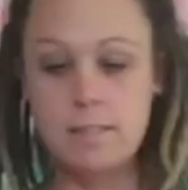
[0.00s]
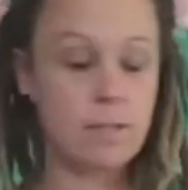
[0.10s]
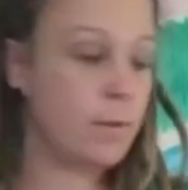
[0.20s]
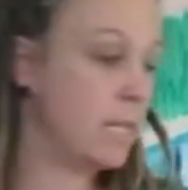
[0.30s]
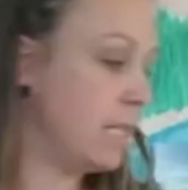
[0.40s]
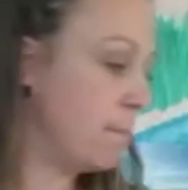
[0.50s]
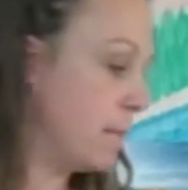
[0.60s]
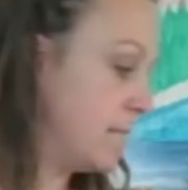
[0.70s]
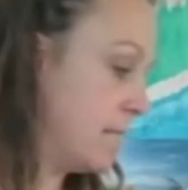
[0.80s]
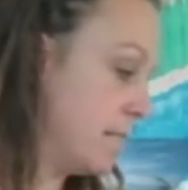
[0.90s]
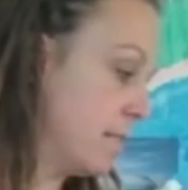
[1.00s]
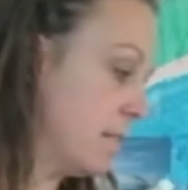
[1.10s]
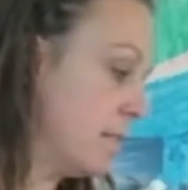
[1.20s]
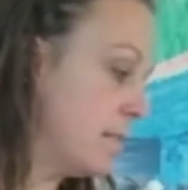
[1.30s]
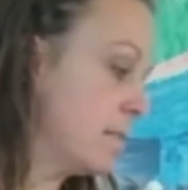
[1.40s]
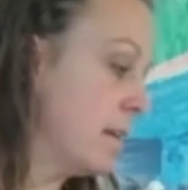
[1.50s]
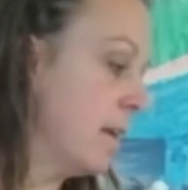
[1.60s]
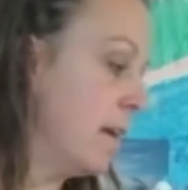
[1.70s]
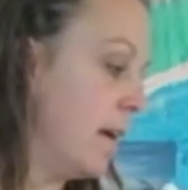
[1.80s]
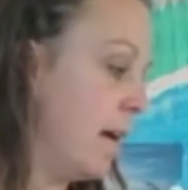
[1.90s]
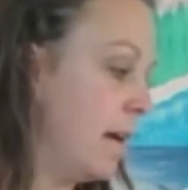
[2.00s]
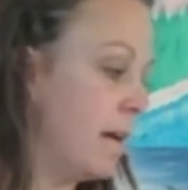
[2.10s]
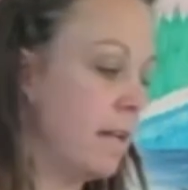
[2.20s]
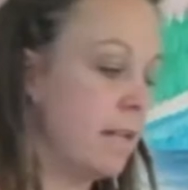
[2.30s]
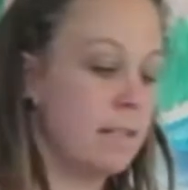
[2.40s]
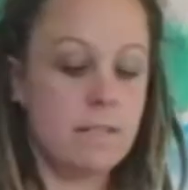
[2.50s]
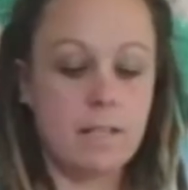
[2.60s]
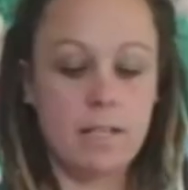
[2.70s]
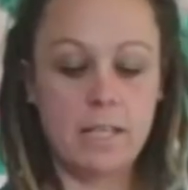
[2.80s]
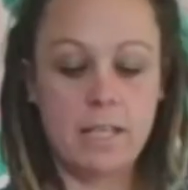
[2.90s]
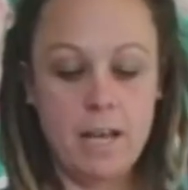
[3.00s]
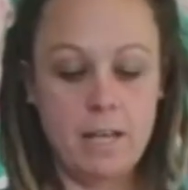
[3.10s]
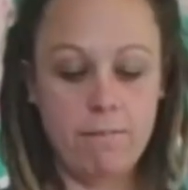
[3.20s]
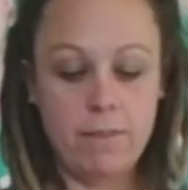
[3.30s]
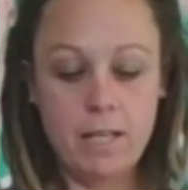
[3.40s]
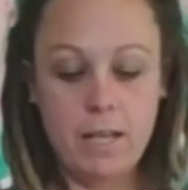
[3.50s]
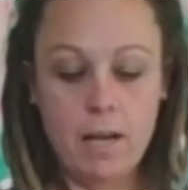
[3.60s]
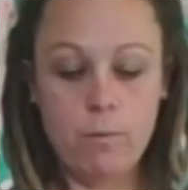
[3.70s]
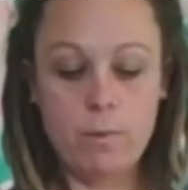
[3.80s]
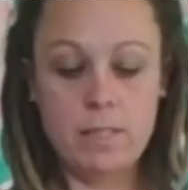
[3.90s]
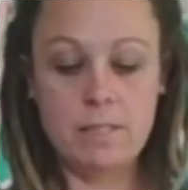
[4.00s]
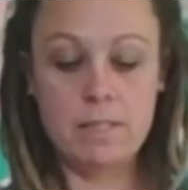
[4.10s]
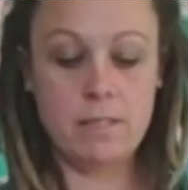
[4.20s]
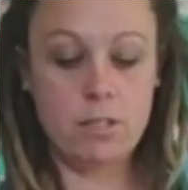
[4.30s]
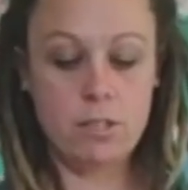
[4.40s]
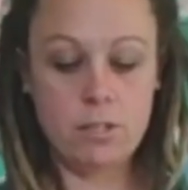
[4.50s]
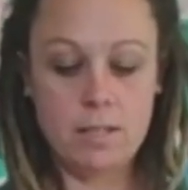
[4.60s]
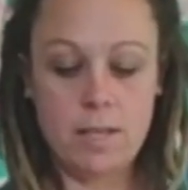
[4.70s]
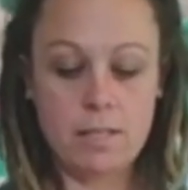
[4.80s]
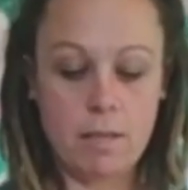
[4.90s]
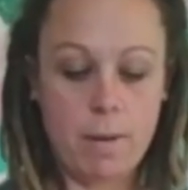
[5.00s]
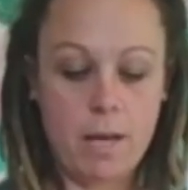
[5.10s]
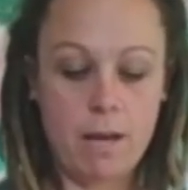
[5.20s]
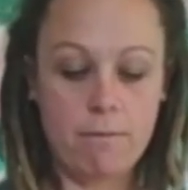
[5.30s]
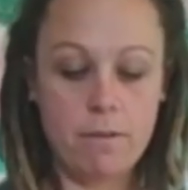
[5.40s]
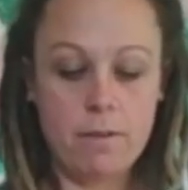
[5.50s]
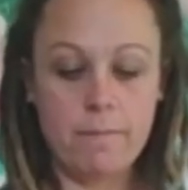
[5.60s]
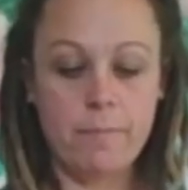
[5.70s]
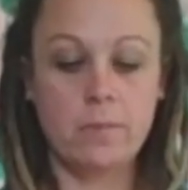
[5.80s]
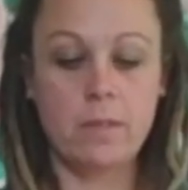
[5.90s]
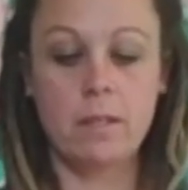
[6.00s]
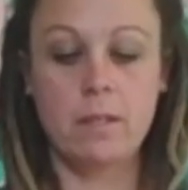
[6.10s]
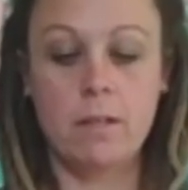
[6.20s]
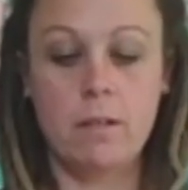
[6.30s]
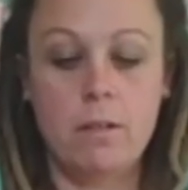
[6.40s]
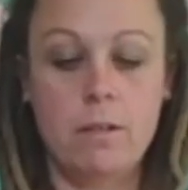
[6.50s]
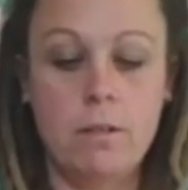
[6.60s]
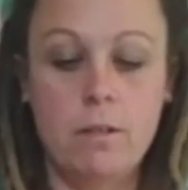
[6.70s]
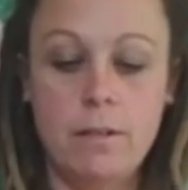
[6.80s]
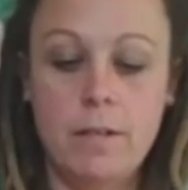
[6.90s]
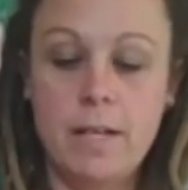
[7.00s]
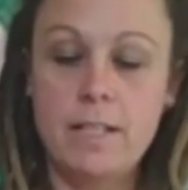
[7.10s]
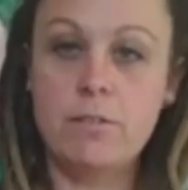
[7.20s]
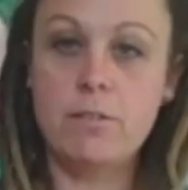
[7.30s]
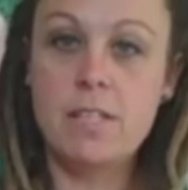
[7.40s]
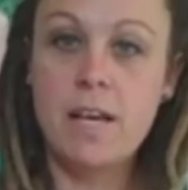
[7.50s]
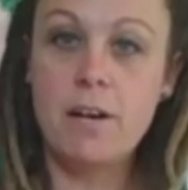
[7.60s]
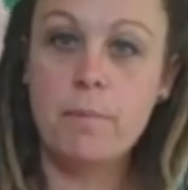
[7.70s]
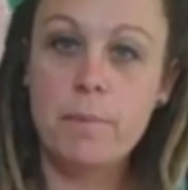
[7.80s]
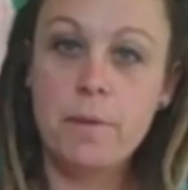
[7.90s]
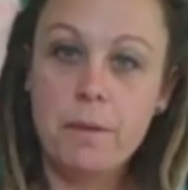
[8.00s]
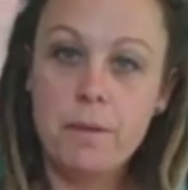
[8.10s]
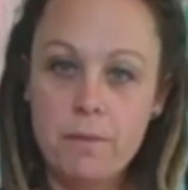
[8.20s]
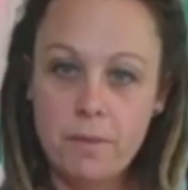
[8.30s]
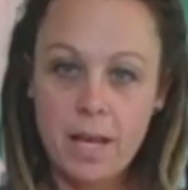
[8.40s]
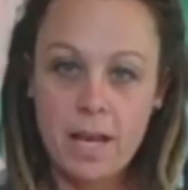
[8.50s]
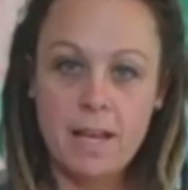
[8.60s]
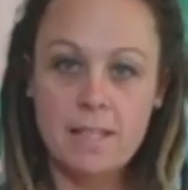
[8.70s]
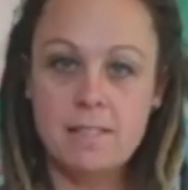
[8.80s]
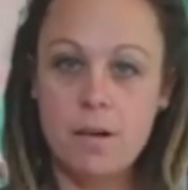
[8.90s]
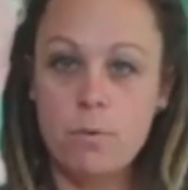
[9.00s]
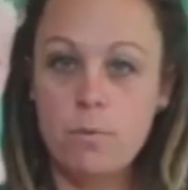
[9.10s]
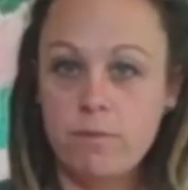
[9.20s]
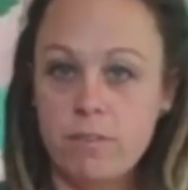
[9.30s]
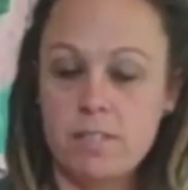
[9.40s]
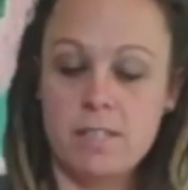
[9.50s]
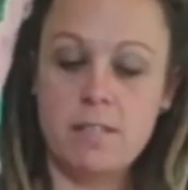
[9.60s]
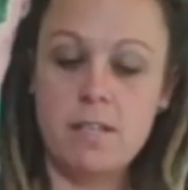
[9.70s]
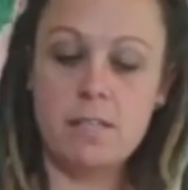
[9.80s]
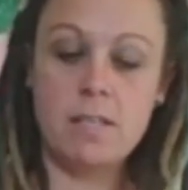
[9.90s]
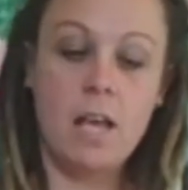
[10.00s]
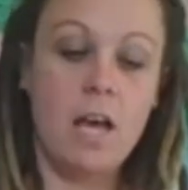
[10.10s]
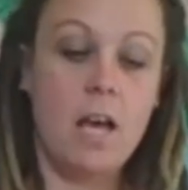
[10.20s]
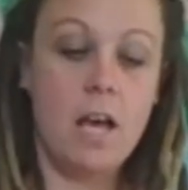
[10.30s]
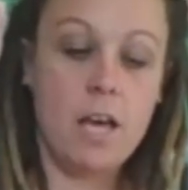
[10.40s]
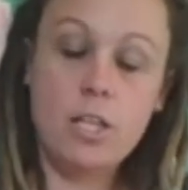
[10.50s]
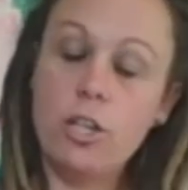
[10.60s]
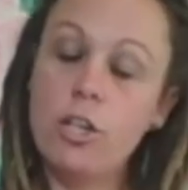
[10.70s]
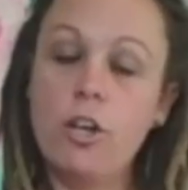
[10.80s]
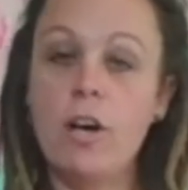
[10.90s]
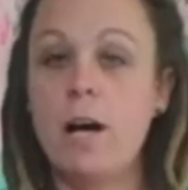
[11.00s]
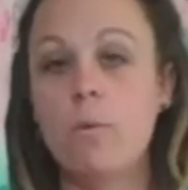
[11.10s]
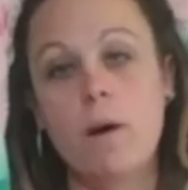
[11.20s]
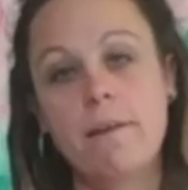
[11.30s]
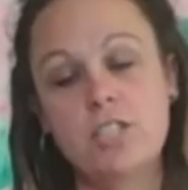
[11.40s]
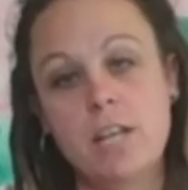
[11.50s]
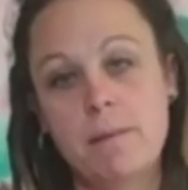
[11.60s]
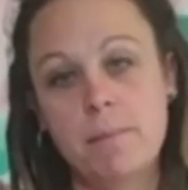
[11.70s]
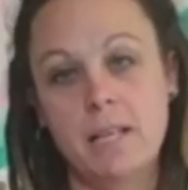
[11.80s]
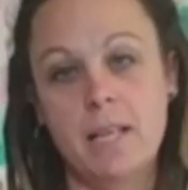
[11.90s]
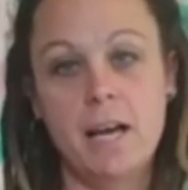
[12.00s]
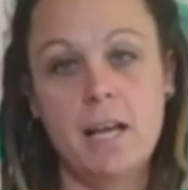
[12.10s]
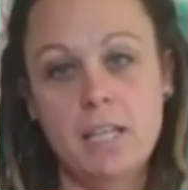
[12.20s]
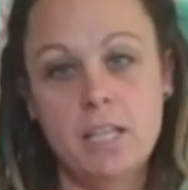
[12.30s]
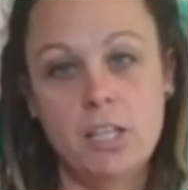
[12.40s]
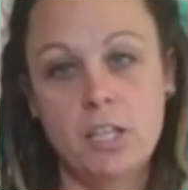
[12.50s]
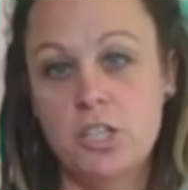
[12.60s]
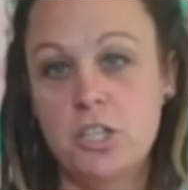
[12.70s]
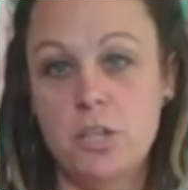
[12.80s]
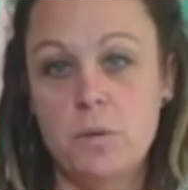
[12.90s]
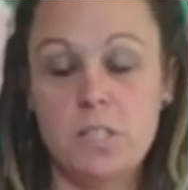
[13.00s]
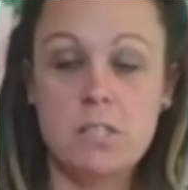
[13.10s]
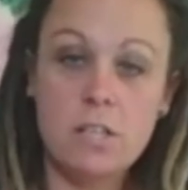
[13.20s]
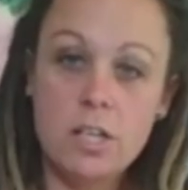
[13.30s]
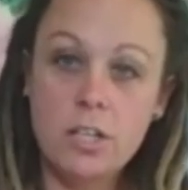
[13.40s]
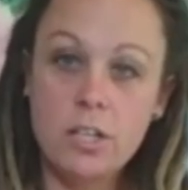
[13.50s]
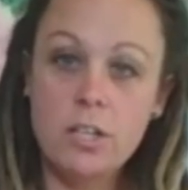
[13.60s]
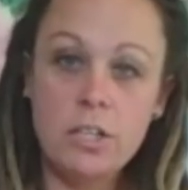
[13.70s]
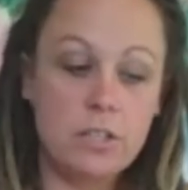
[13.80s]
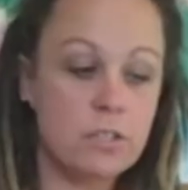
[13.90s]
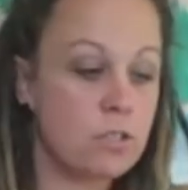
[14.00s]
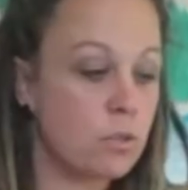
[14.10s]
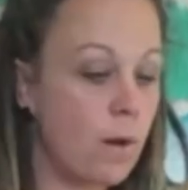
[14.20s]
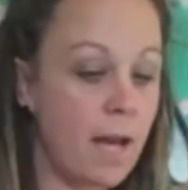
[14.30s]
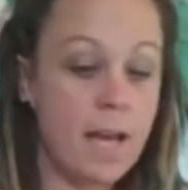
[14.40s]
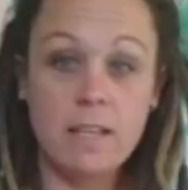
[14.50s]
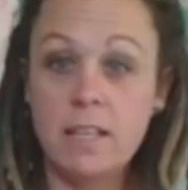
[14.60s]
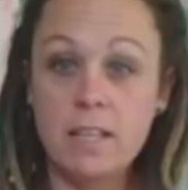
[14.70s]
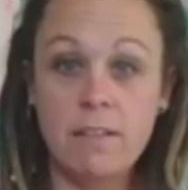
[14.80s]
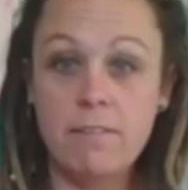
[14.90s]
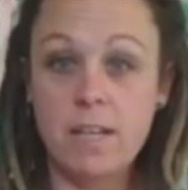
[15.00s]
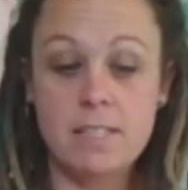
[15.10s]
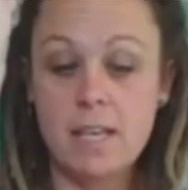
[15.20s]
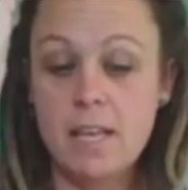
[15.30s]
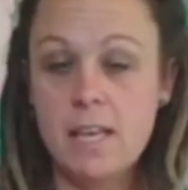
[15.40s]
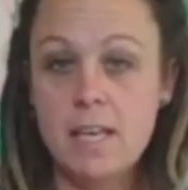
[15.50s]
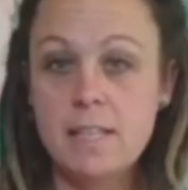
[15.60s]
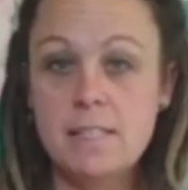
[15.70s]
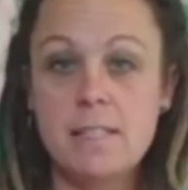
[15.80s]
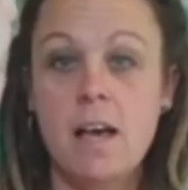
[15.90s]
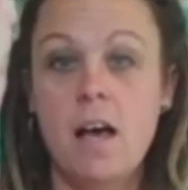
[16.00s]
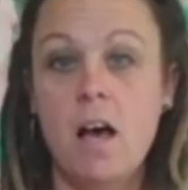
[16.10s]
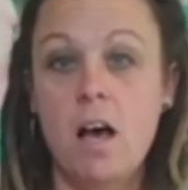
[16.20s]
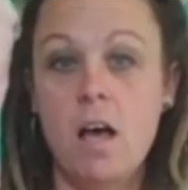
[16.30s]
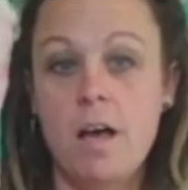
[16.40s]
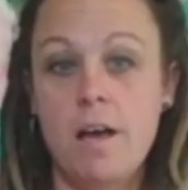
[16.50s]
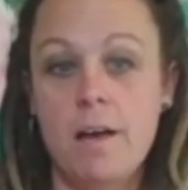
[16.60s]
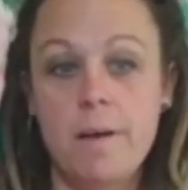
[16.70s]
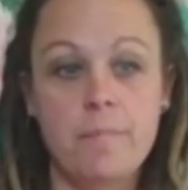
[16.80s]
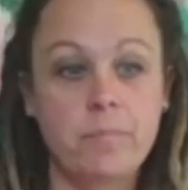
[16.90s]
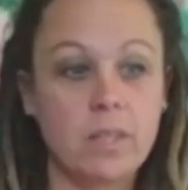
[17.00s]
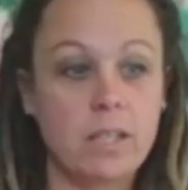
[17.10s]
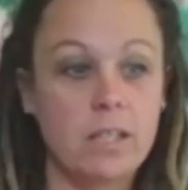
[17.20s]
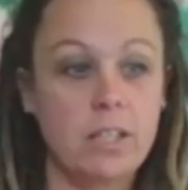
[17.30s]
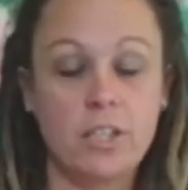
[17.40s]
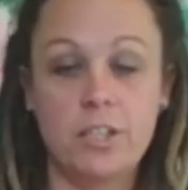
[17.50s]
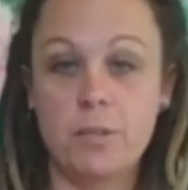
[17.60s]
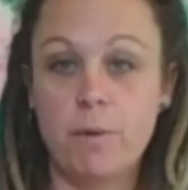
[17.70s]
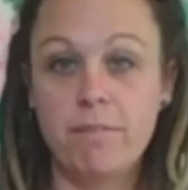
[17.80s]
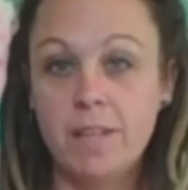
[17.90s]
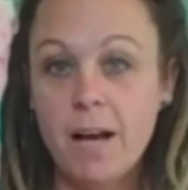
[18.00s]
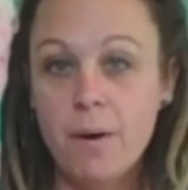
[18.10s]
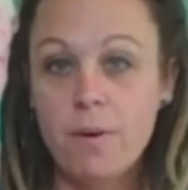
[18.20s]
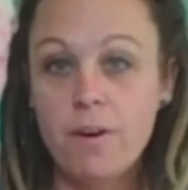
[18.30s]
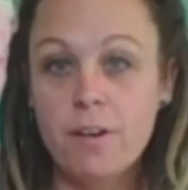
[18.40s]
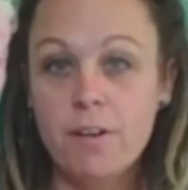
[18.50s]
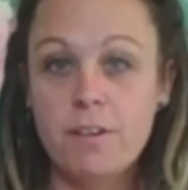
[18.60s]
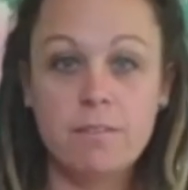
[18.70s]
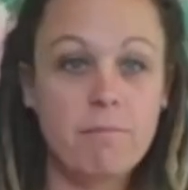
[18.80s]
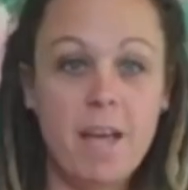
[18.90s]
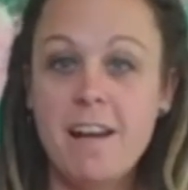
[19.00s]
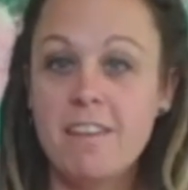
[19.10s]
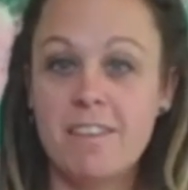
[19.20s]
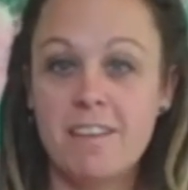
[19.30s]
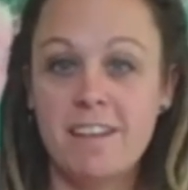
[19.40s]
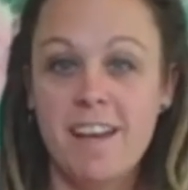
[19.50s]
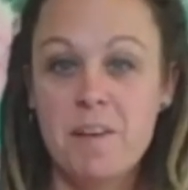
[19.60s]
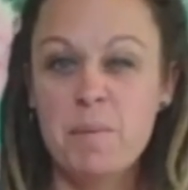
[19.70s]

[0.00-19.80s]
So I need my scissors. And again, if you need help with scissors, just ask a parent or an adult to help you. Okay, so with your scissors, you can cut out whatever shape you like. You can do a circle, a square, you can leave it as it is, you can do a flower, anything.